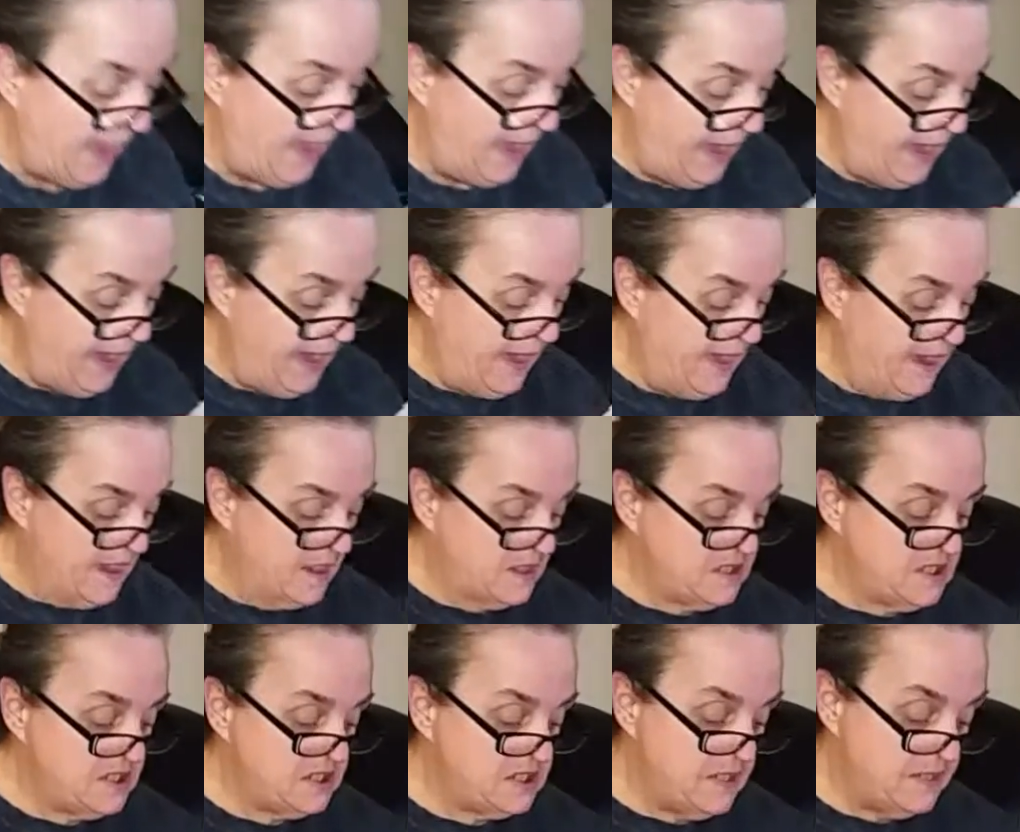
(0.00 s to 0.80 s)

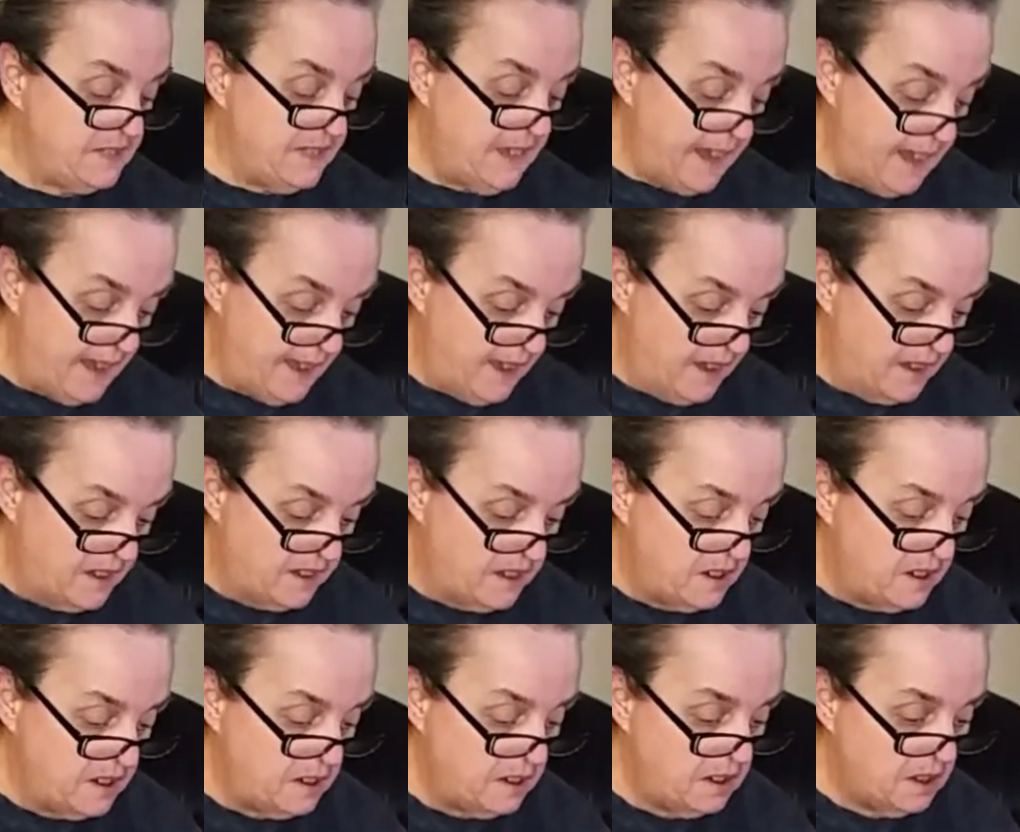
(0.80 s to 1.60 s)
And
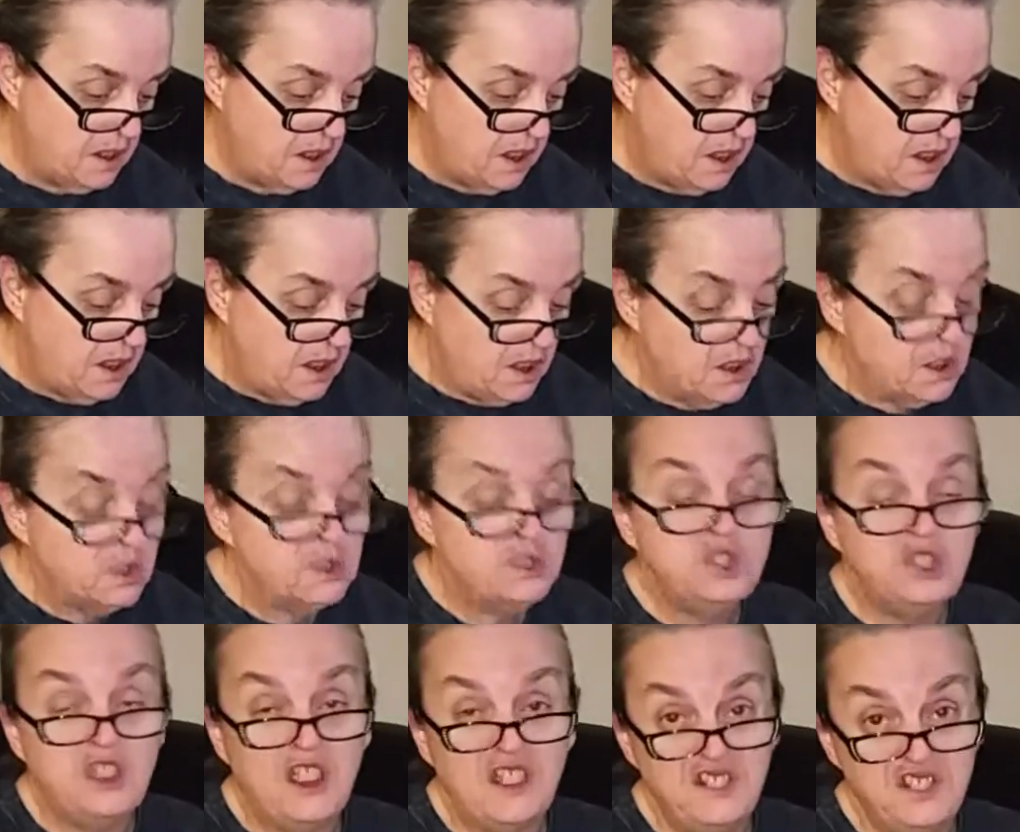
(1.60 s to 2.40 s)
then,
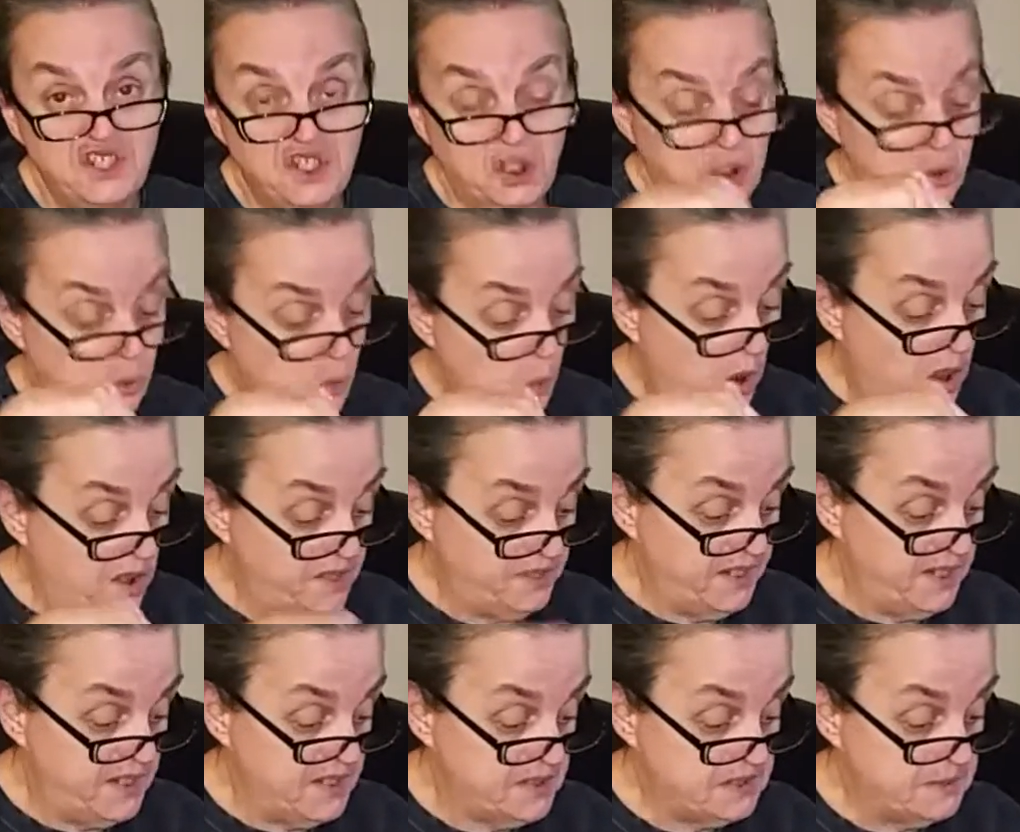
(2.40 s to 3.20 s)
Jen's going to
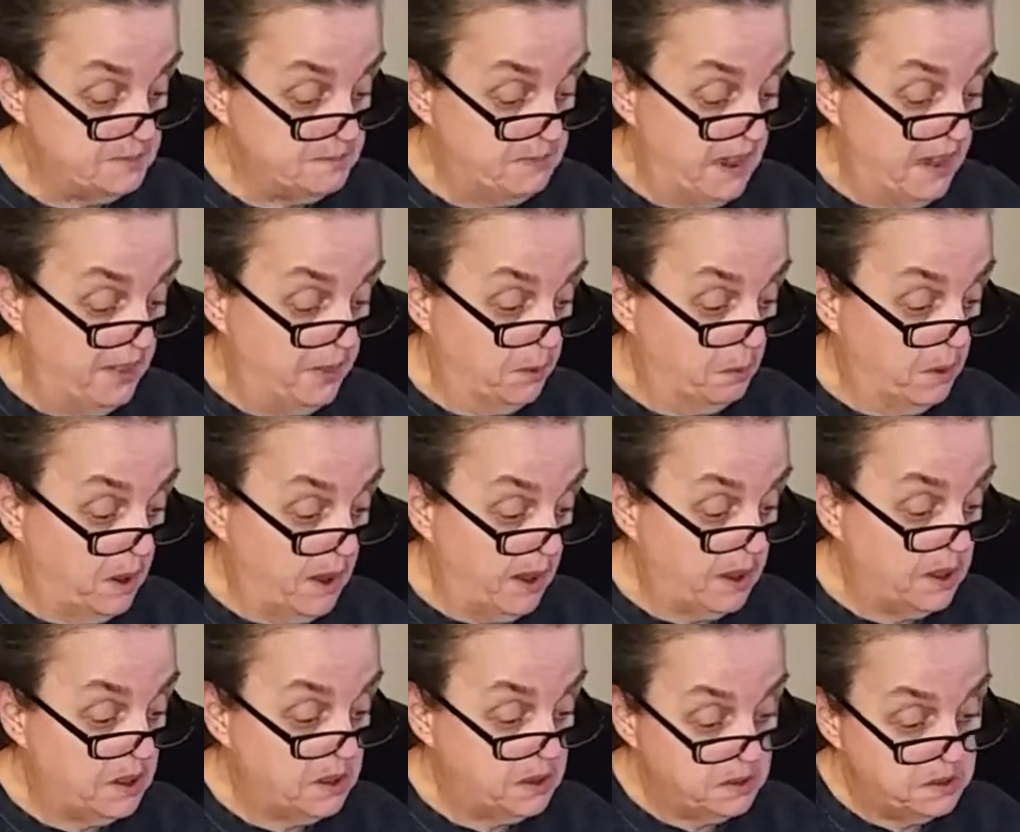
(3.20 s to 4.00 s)
want these, by the
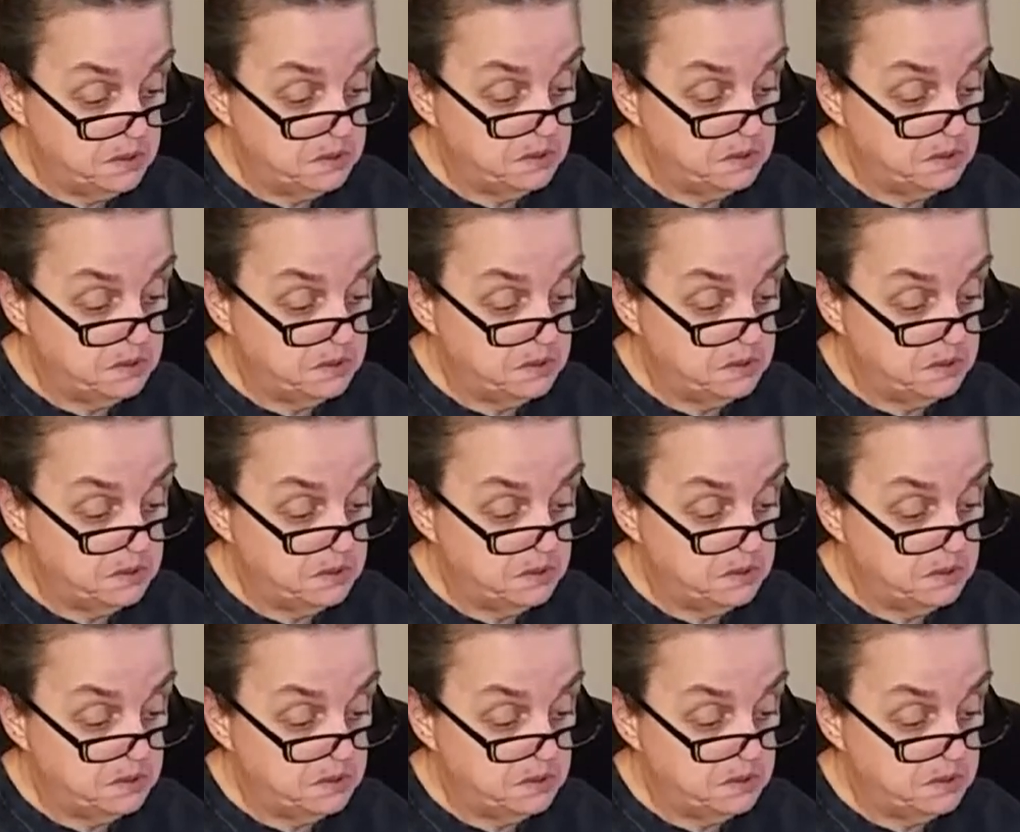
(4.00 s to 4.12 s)
way.